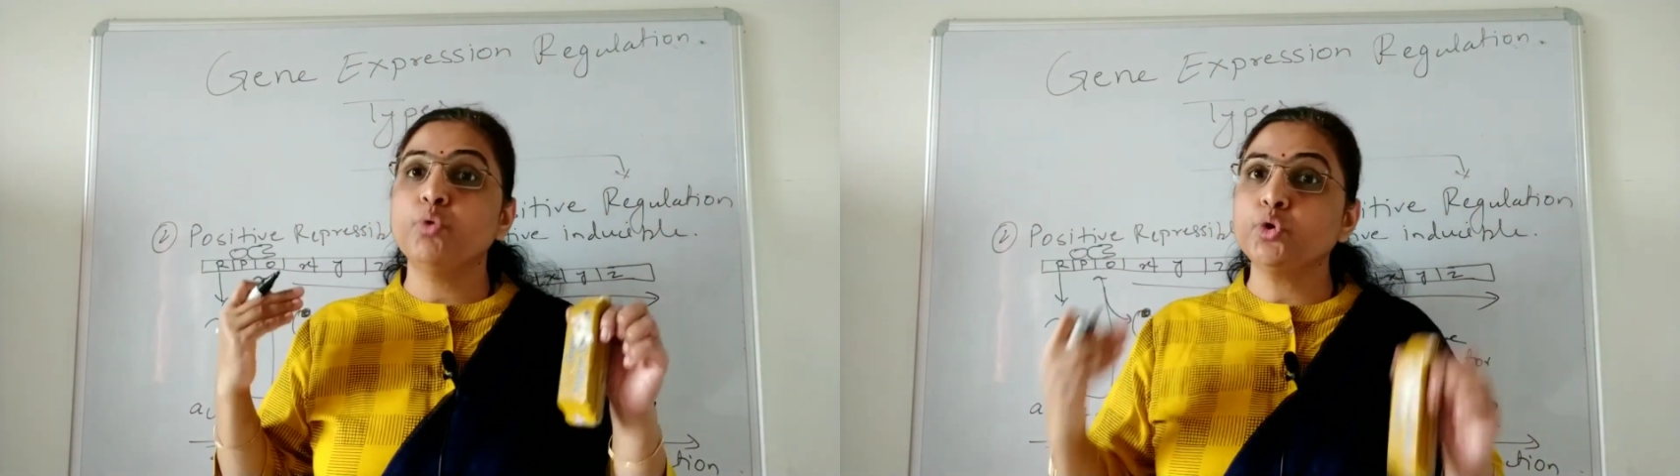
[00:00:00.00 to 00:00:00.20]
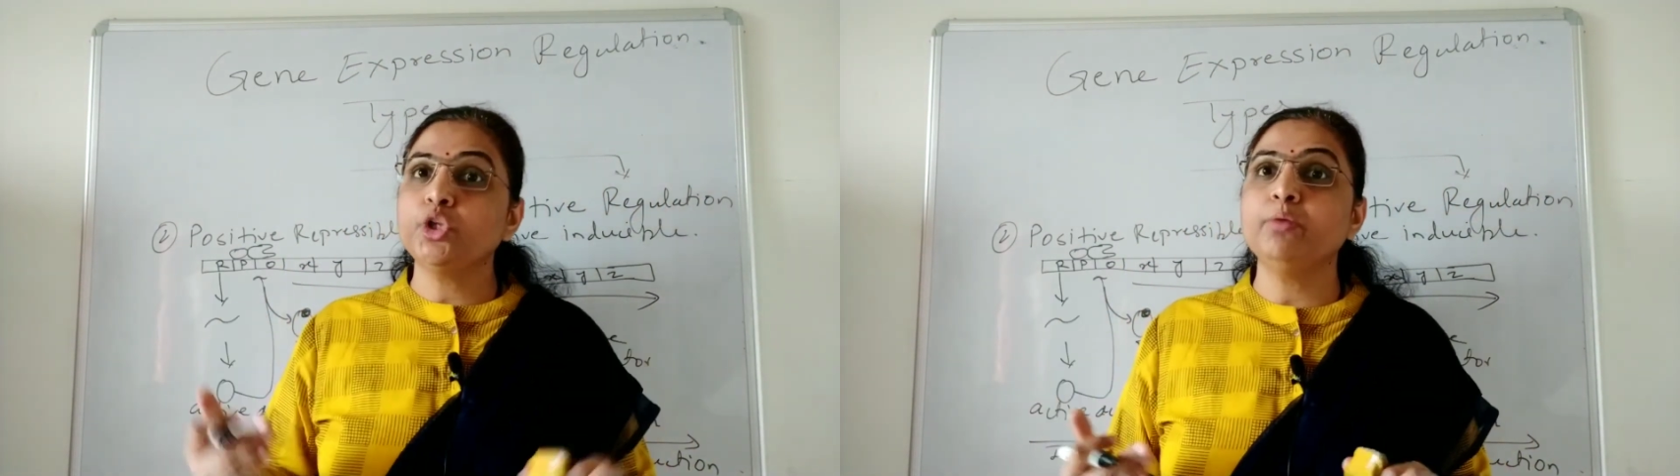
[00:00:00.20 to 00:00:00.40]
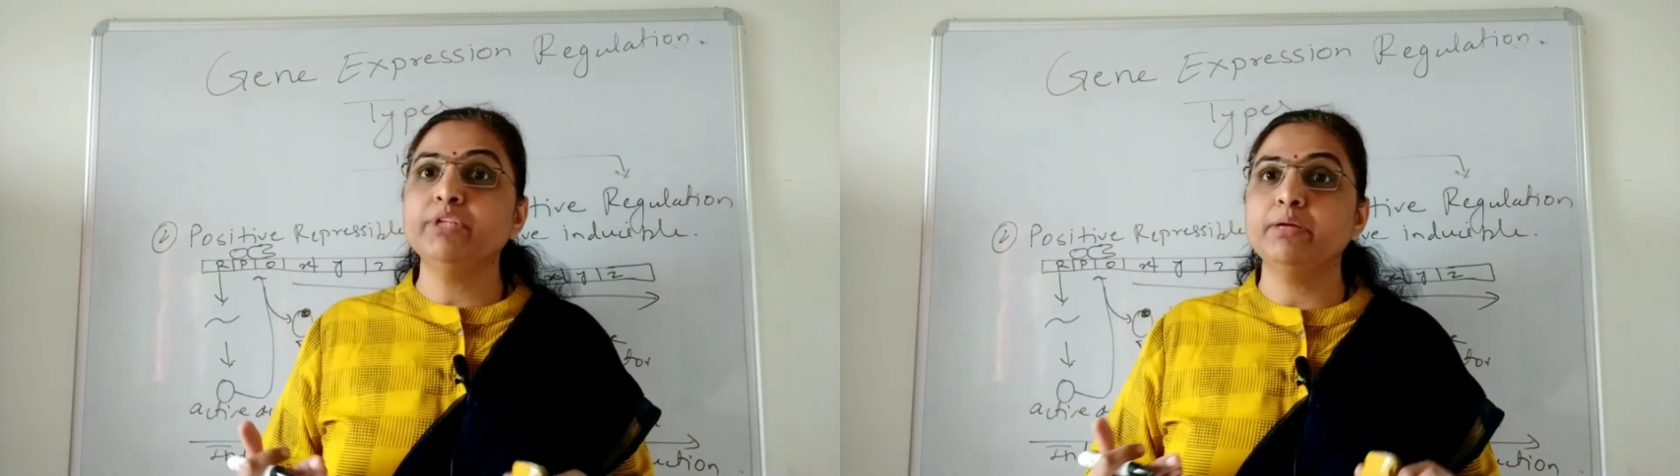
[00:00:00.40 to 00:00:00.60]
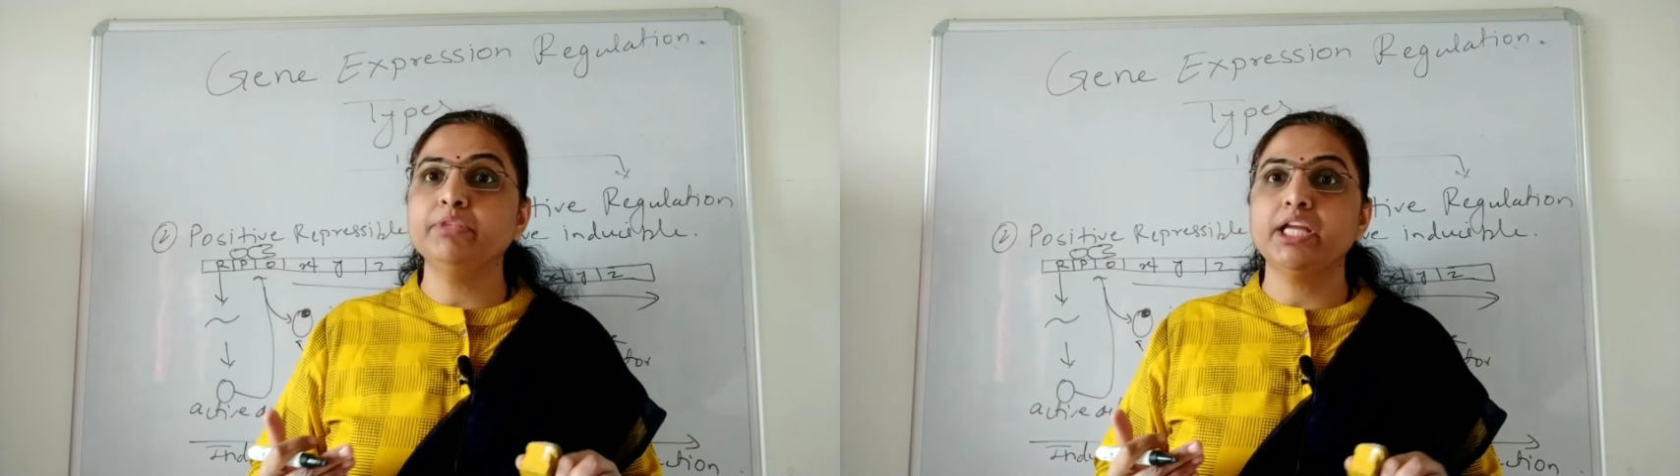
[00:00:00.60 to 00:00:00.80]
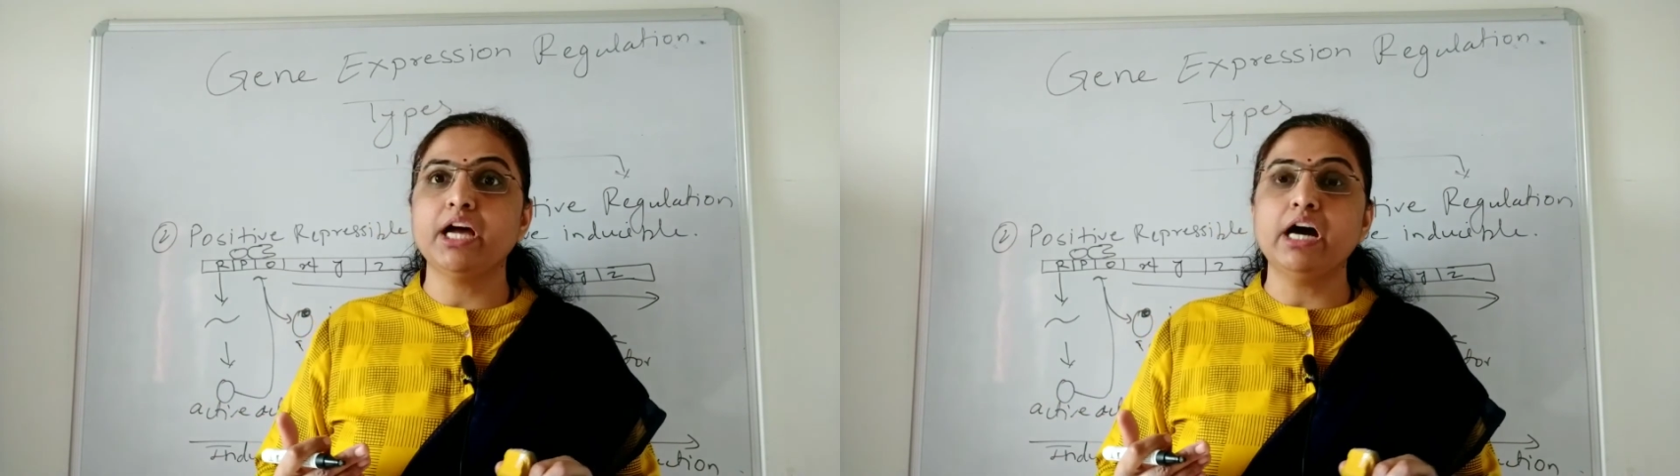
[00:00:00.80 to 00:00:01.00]
both of them
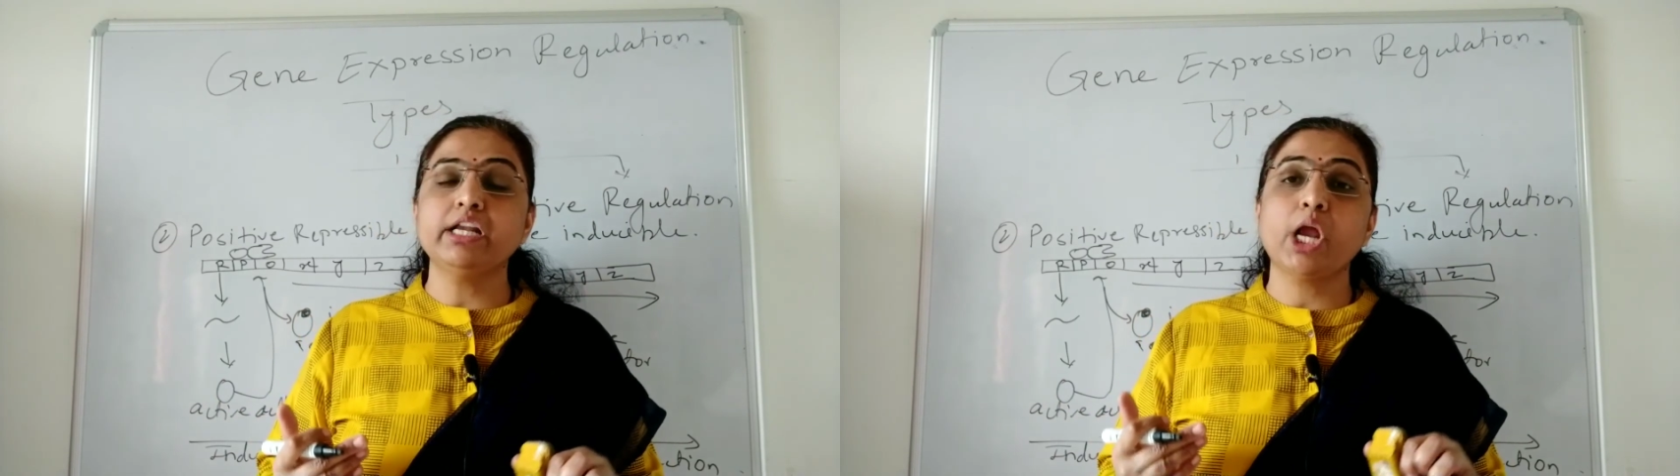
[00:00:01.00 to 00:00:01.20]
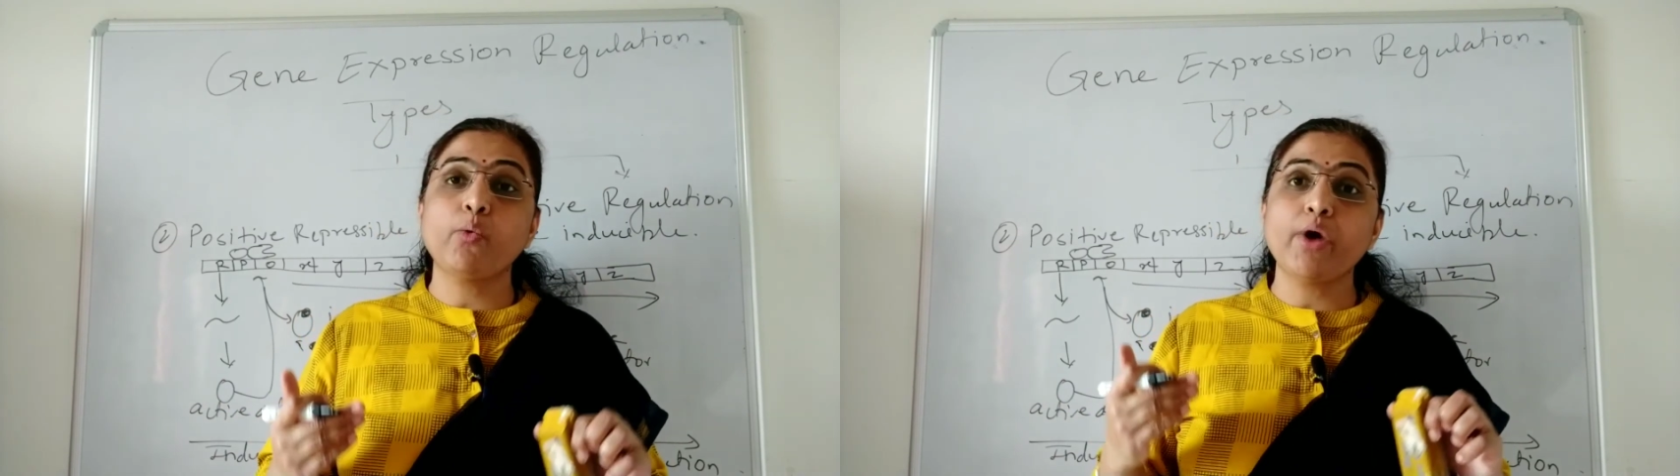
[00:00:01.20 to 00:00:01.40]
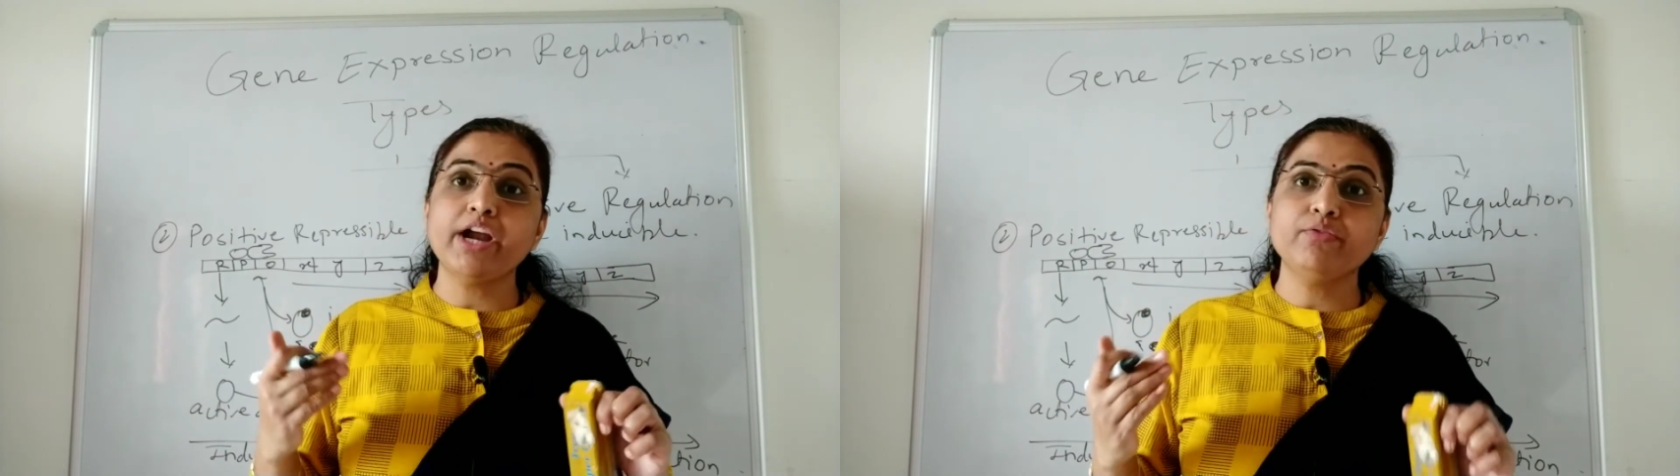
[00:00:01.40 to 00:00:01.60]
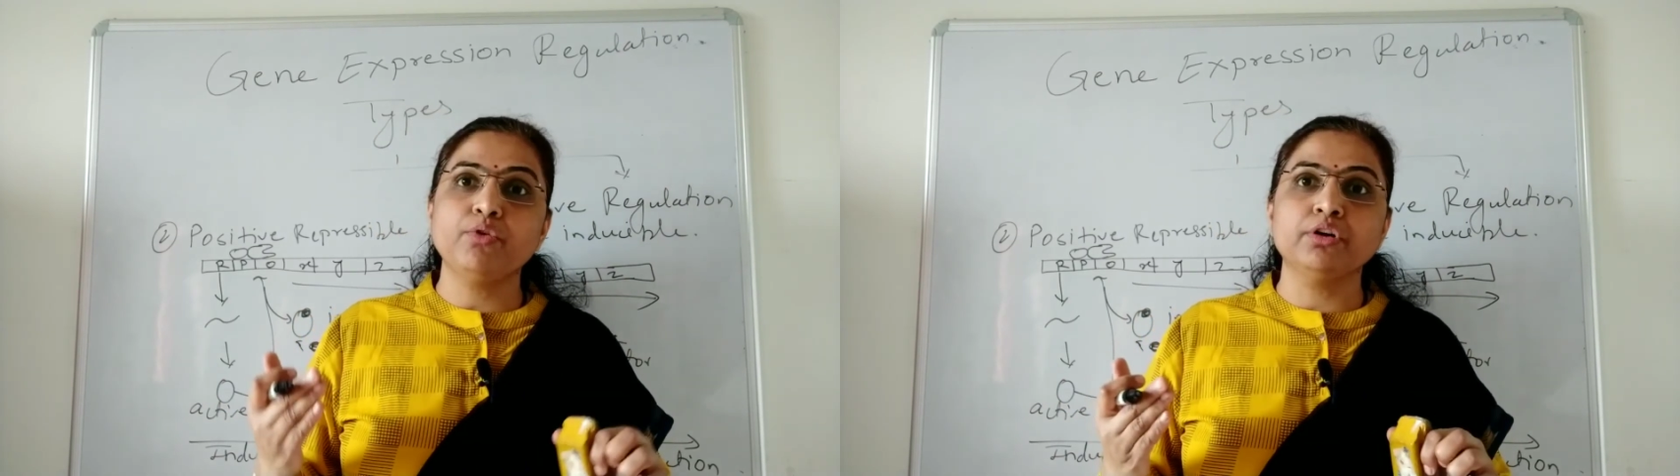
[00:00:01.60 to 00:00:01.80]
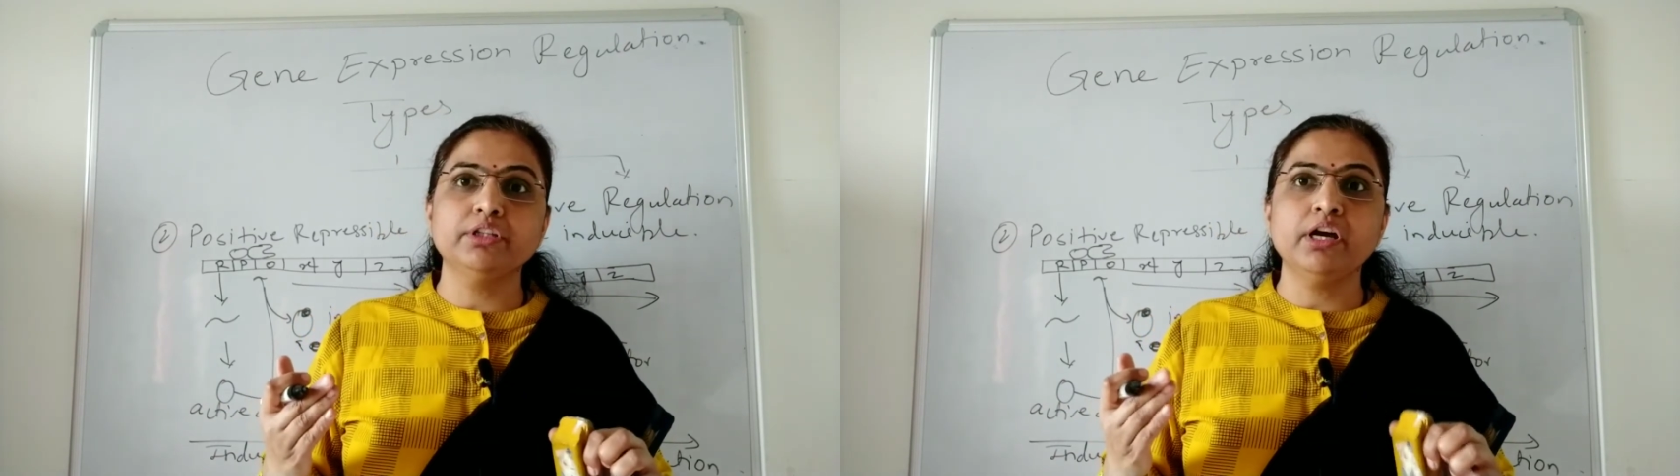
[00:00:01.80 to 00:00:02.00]
they are required
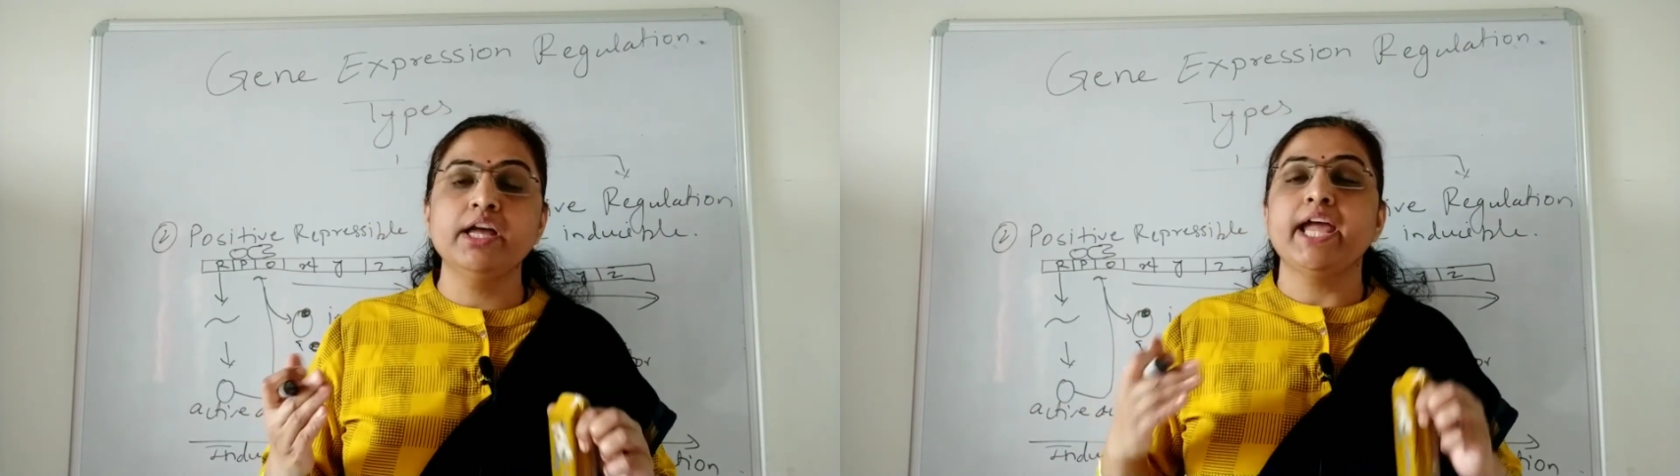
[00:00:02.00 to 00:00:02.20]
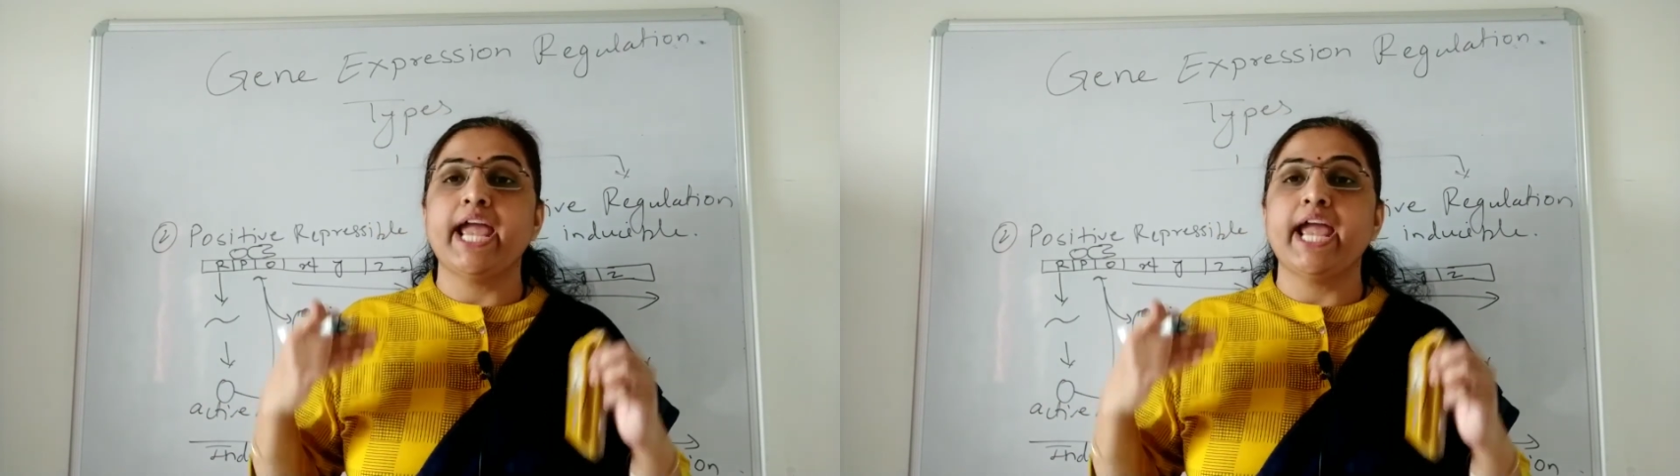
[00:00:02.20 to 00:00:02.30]
for the